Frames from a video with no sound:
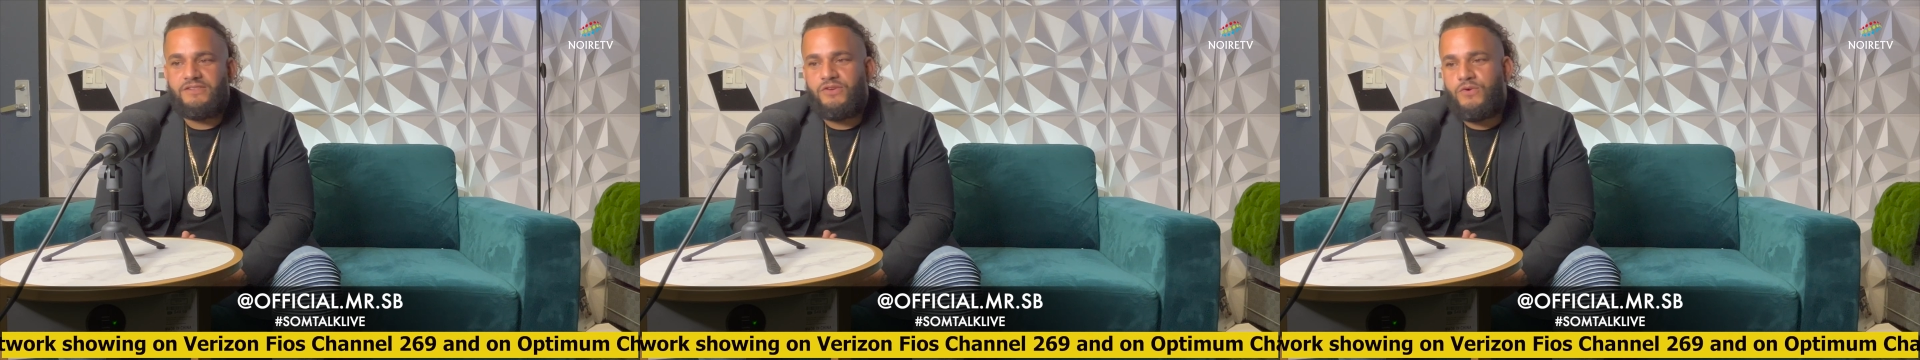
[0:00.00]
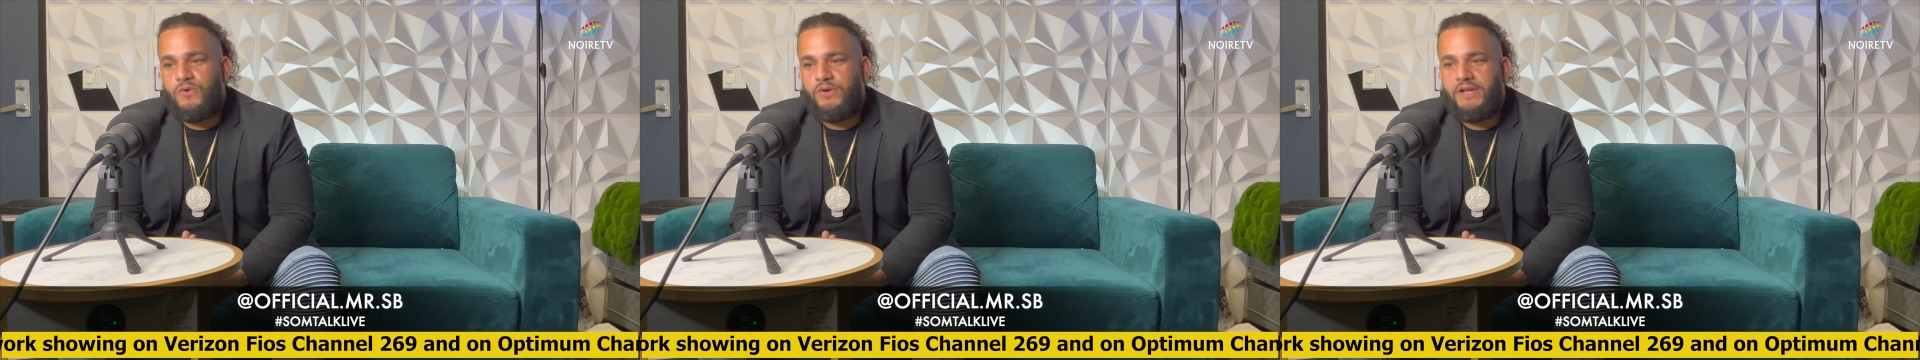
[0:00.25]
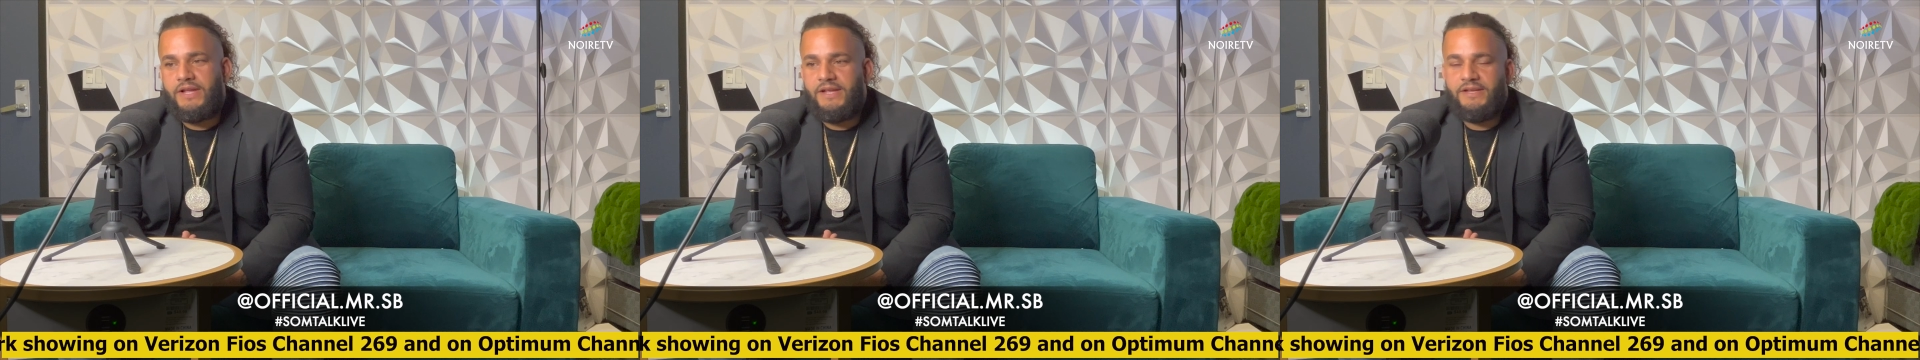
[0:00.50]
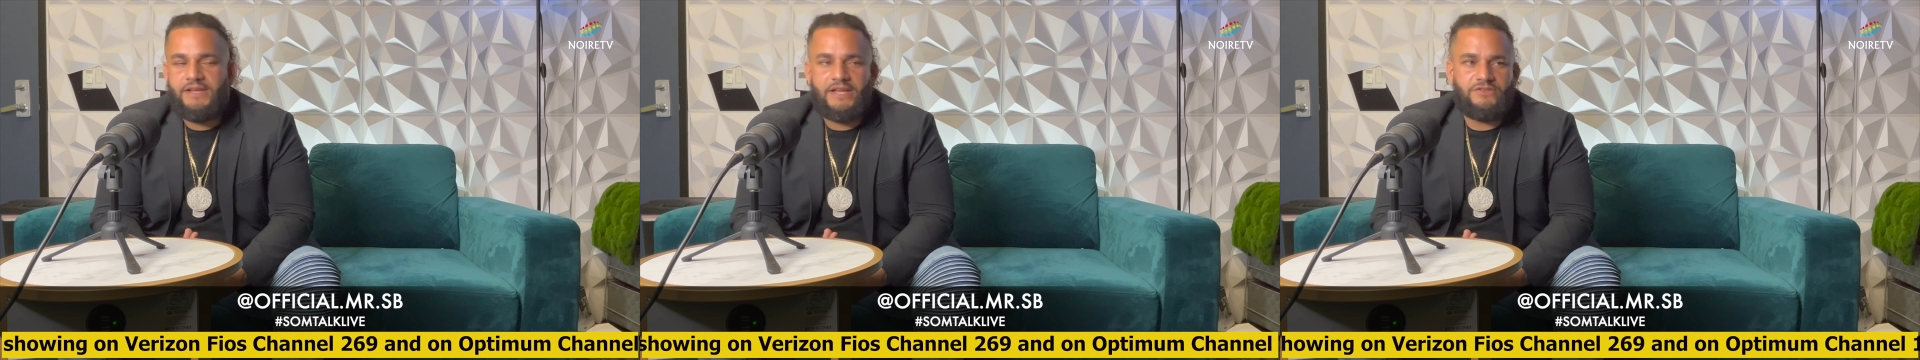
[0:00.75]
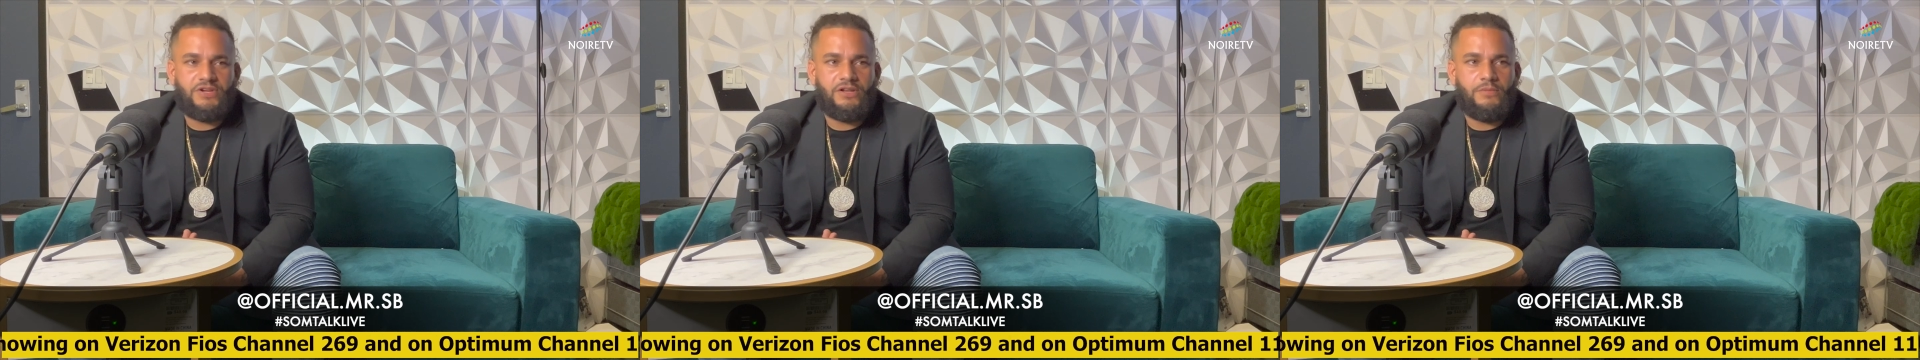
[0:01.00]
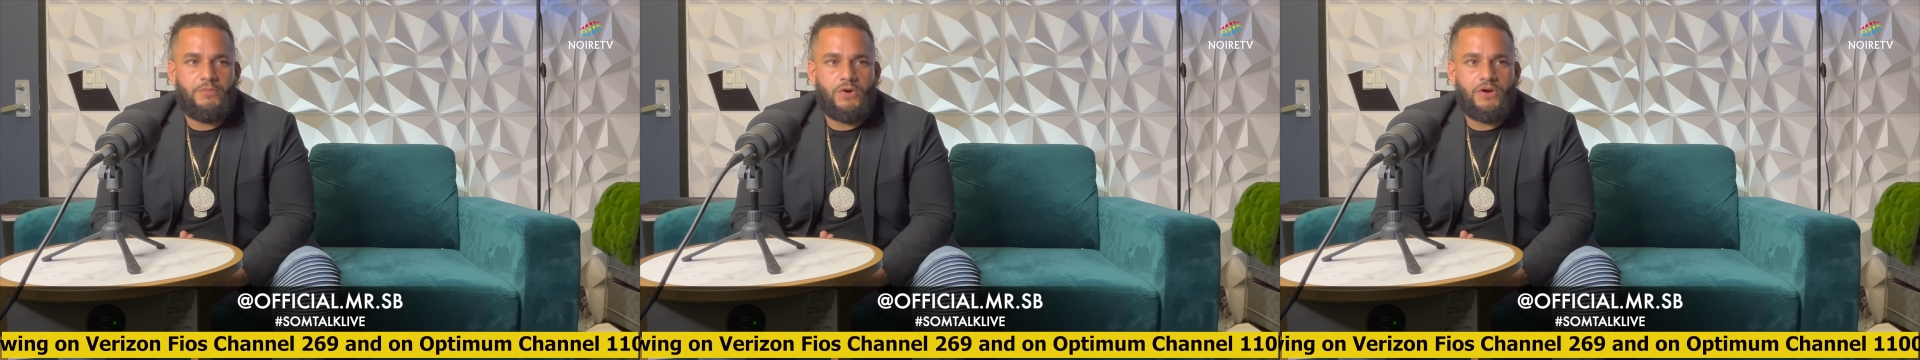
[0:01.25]
the Corday, Kendrick
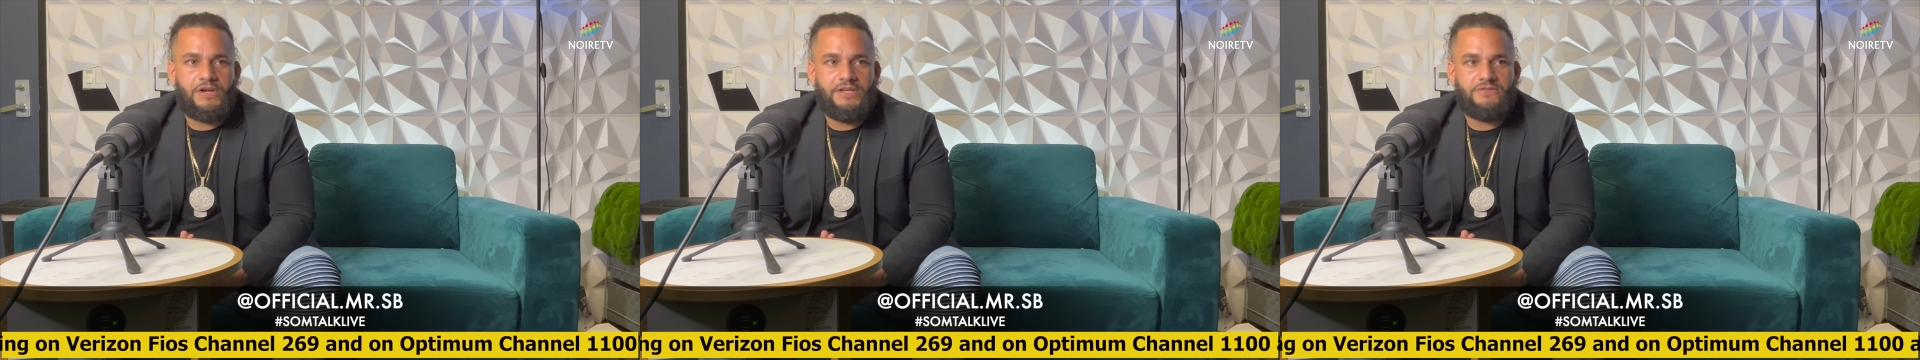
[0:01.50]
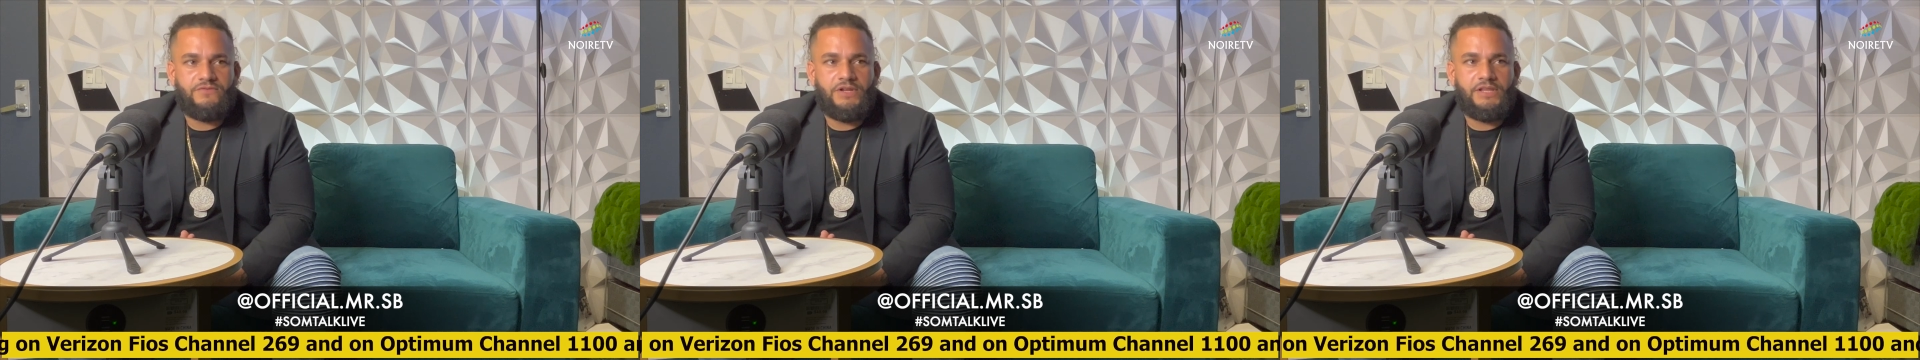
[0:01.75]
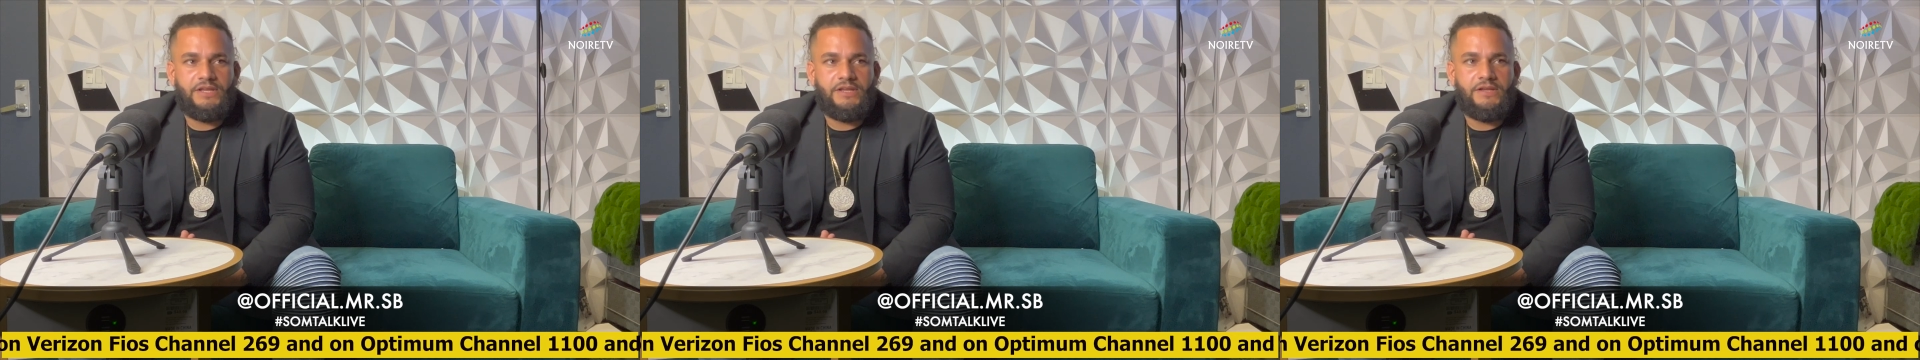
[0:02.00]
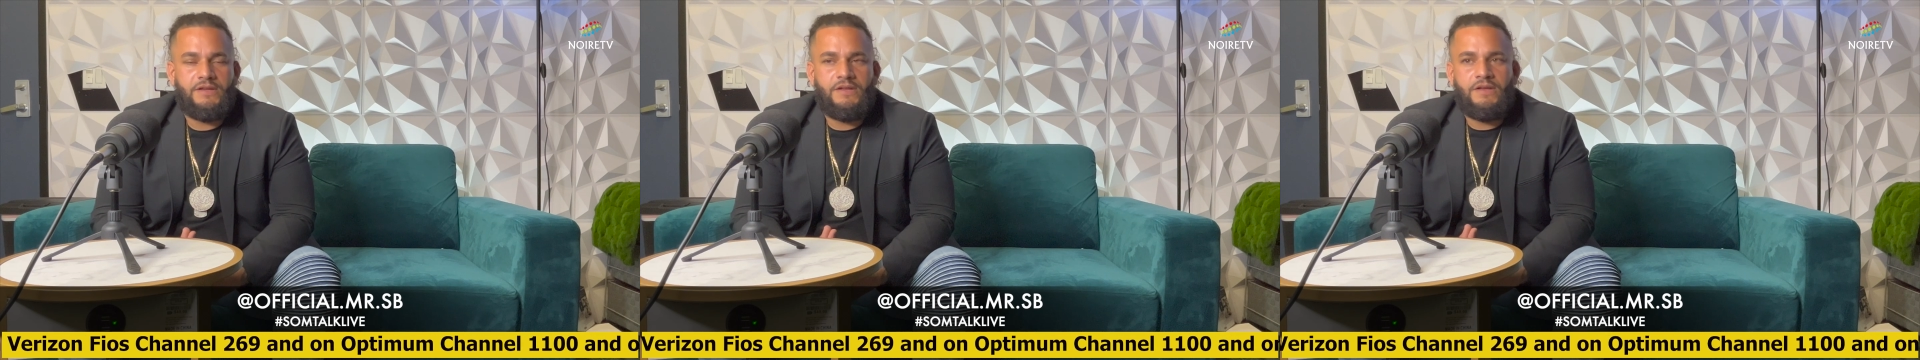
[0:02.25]
Lamar. He's really,